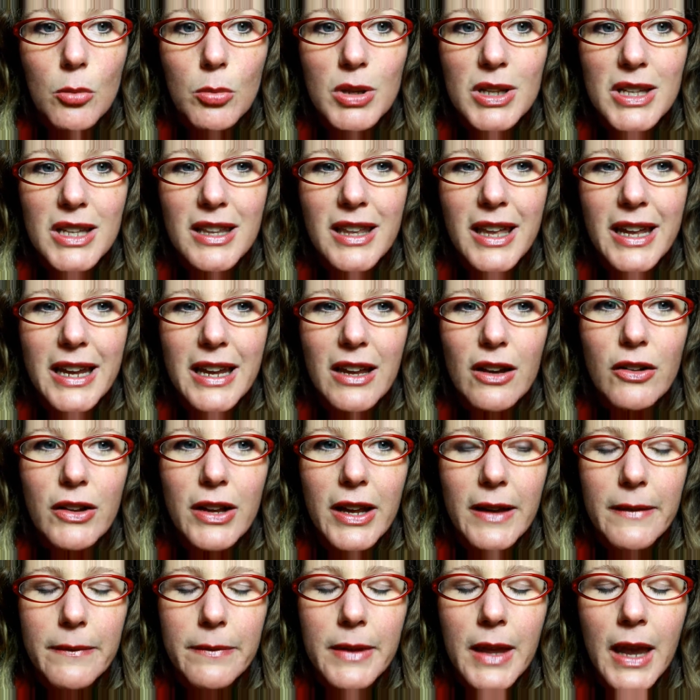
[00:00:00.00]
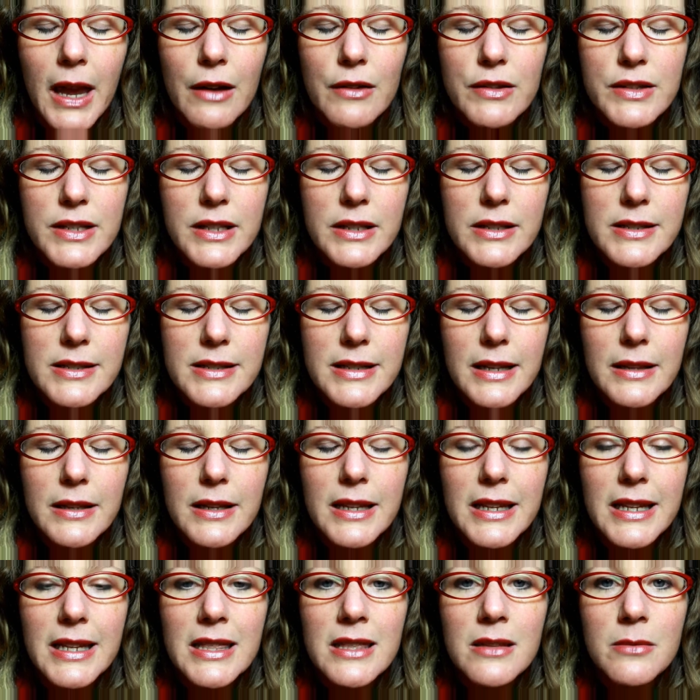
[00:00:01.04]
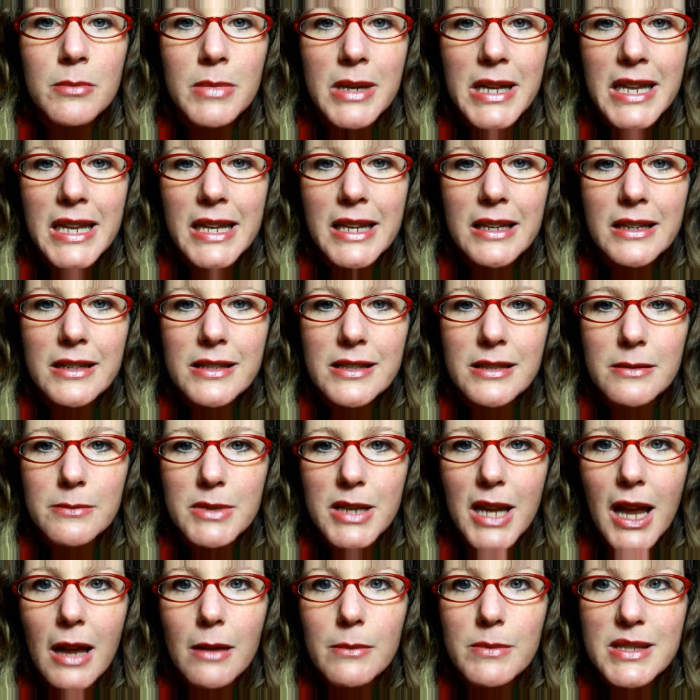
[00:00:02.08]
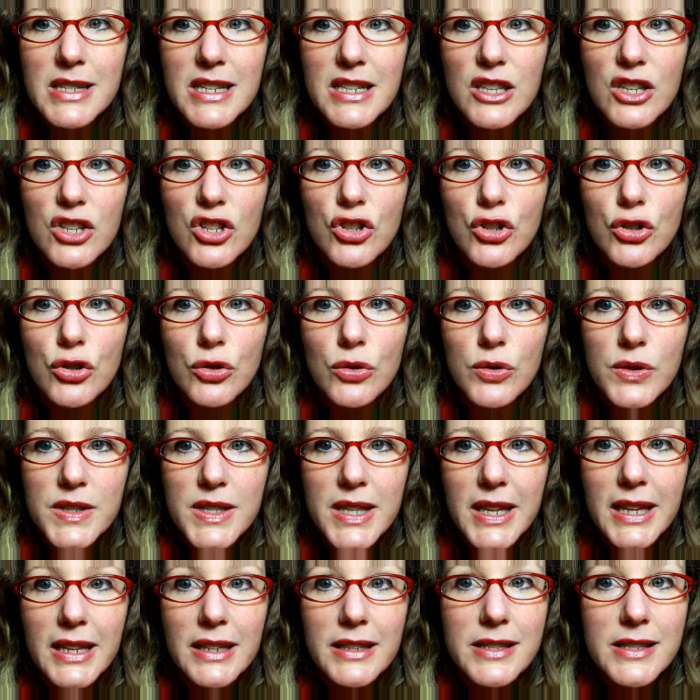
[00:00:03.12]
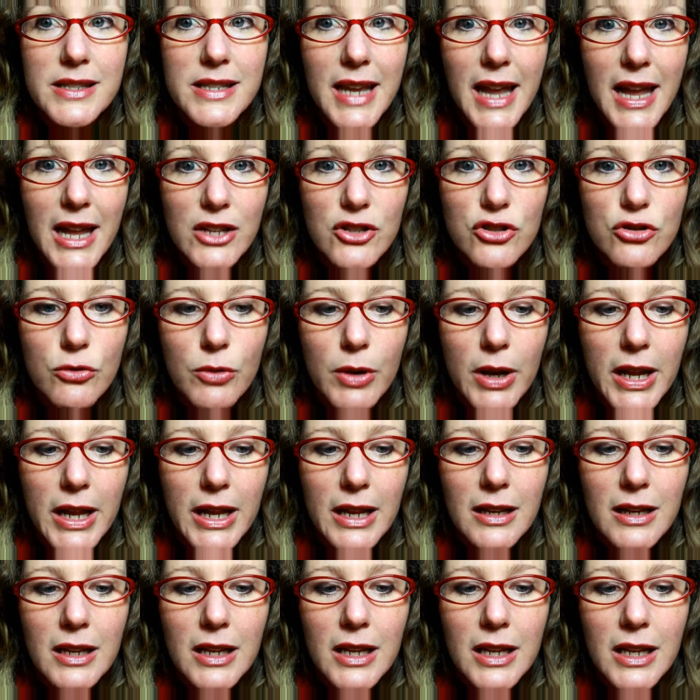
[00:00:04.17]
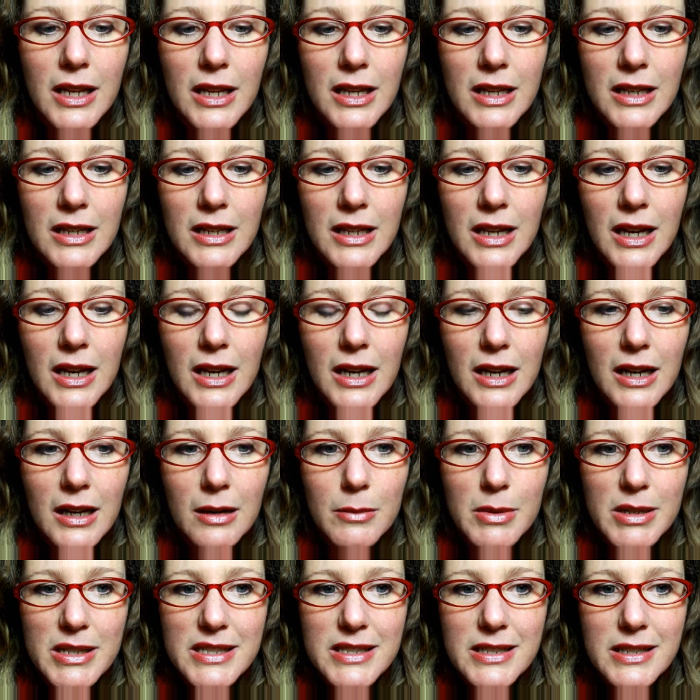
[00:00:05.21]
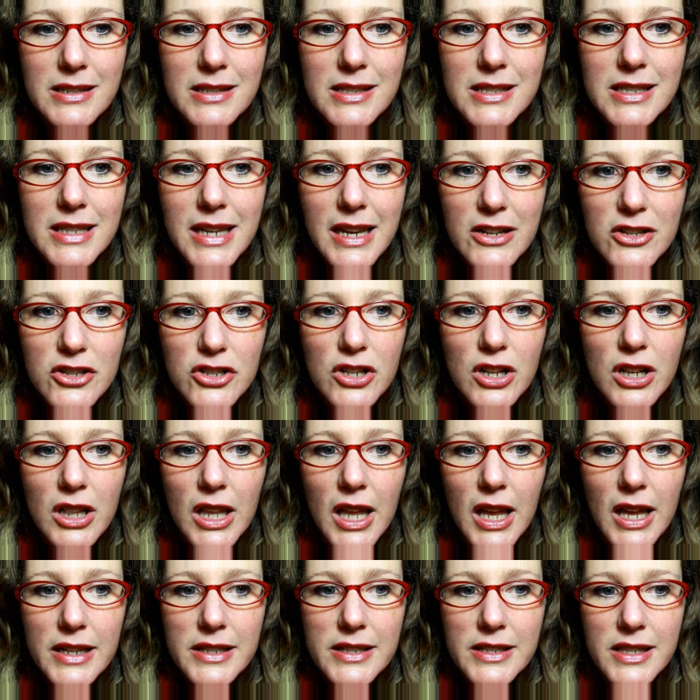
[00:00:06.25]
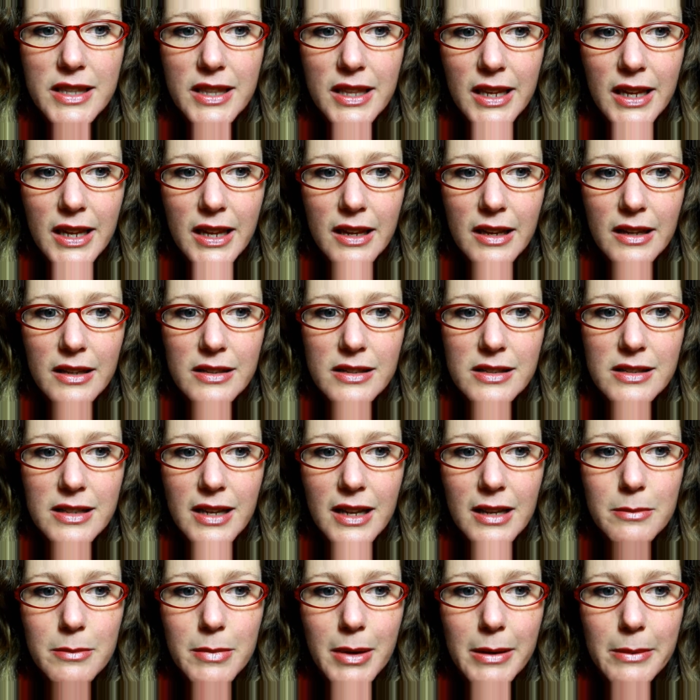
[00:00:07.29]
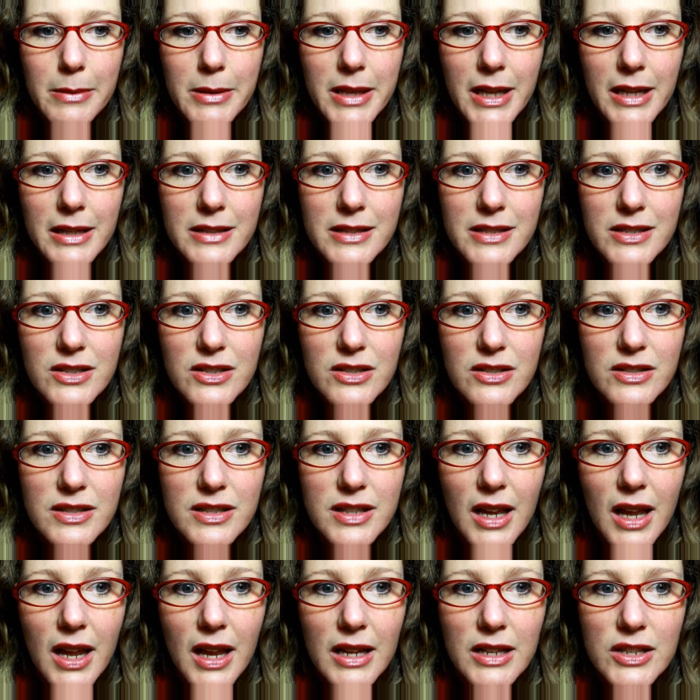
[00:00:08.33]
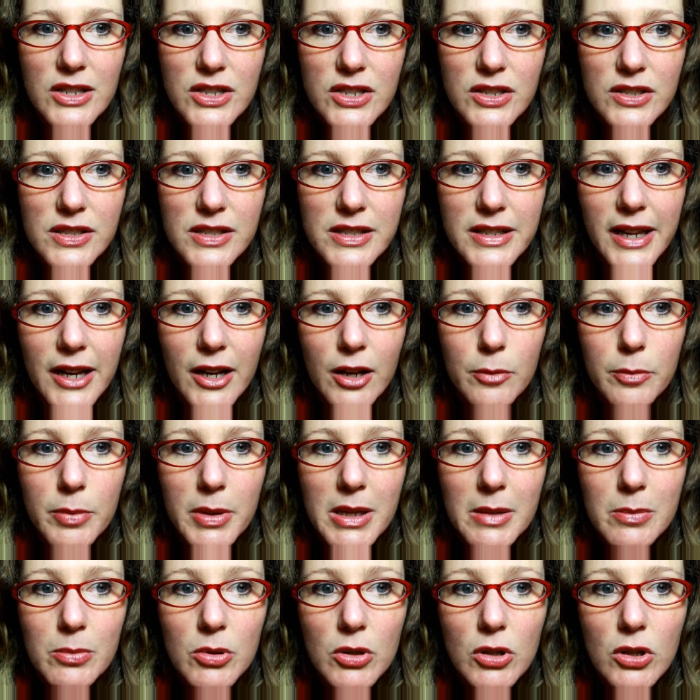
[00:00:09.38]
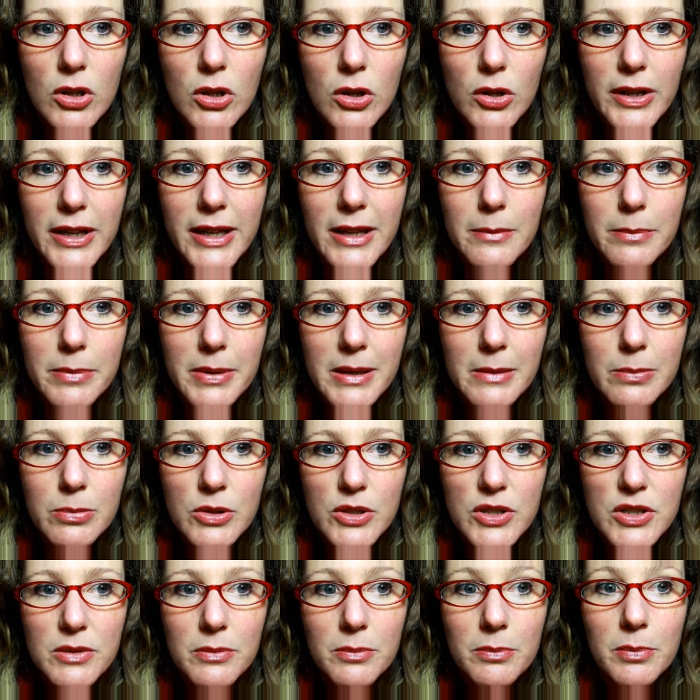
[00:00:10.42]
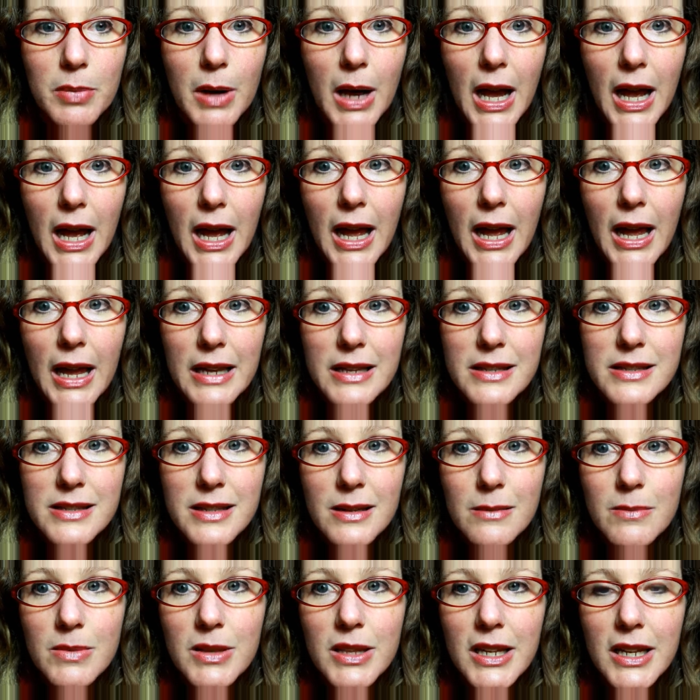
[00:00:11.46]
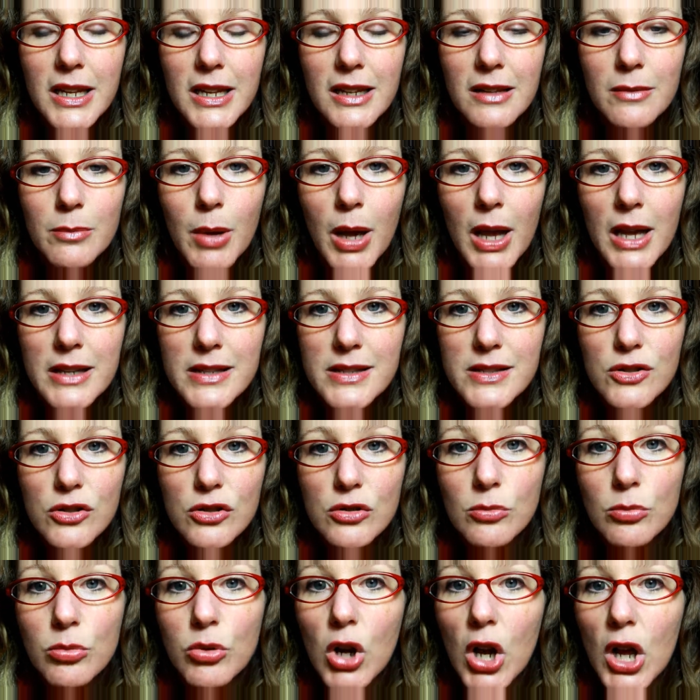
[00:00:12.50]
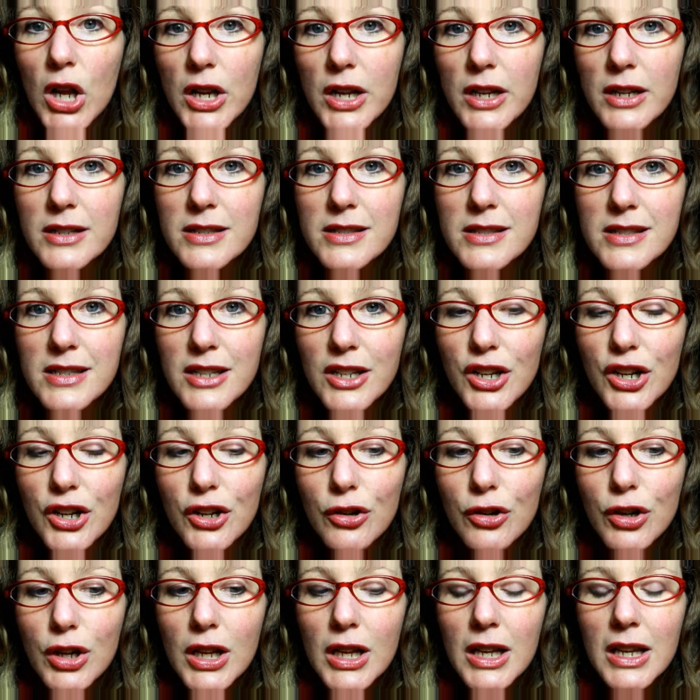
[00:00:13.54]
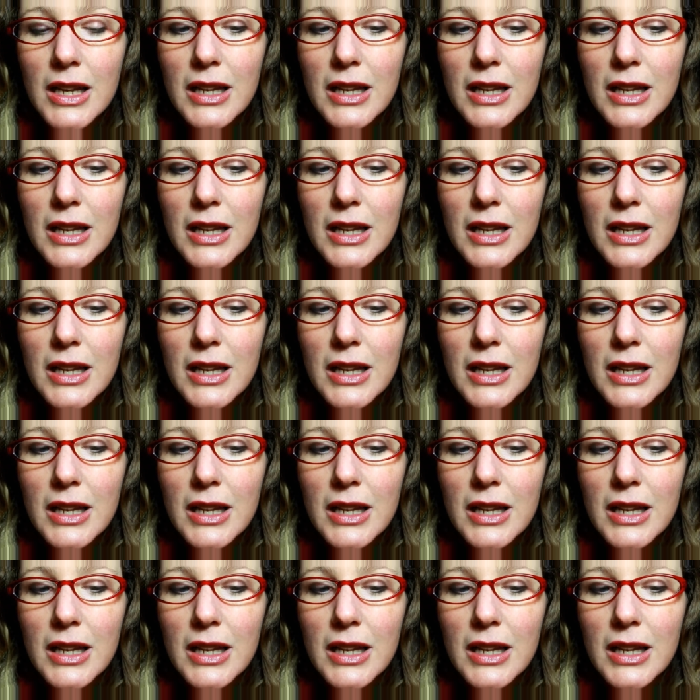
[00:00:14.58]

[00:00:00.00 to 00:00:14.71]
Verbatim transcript: But like, okay, I was going to say that in the media, sometimes in the news, they exaggerate um, and sensationalize things, and maybe that's designed to scare people or get people to buy something, buy certain products, you know,